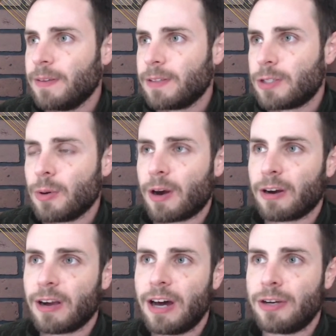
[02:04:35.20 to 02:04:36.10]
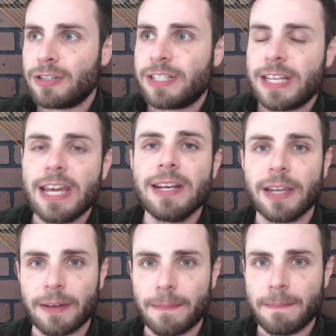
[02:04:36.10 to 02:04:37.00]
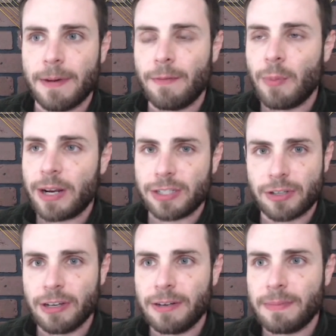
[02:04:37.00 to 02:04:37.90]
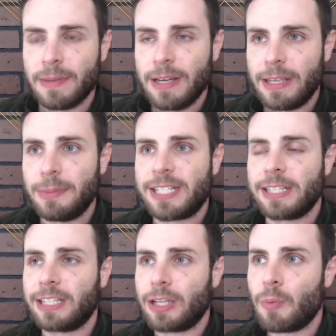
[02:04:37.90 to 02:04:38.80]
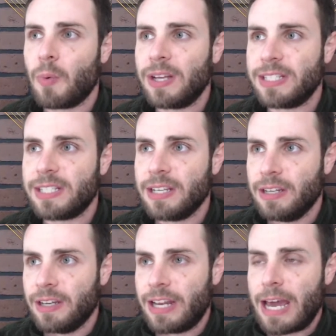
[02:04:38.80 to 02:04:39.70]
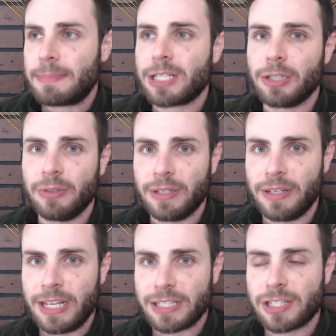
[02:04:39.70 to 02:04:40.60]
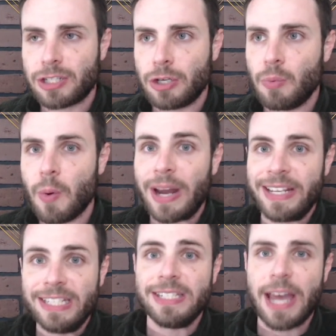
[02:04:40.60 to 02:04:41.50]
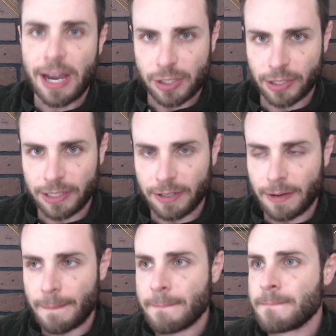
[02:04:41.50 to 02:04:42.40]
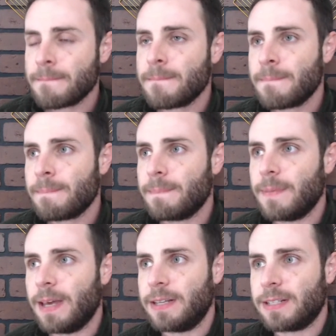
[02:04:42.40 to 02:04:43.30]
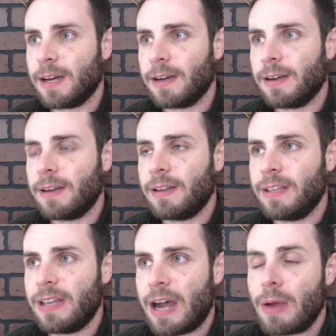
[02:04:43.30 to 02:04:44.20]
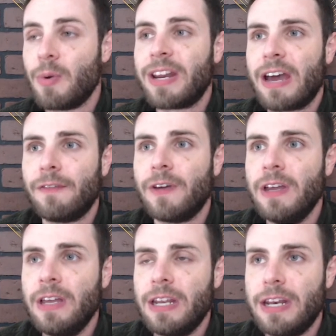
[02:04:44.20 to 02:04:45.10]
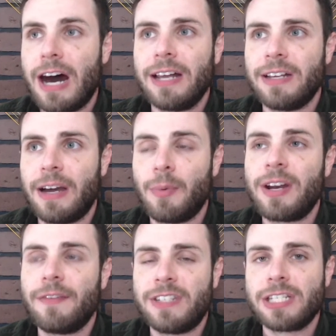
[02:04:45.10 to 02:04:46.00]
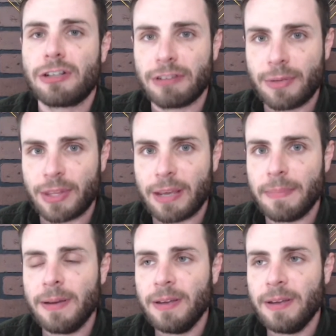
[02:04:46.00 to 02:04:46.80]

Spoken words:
to our understanding of what is good. He was saying that there was an absoluteness to what is actually good. And I would have disagreed with him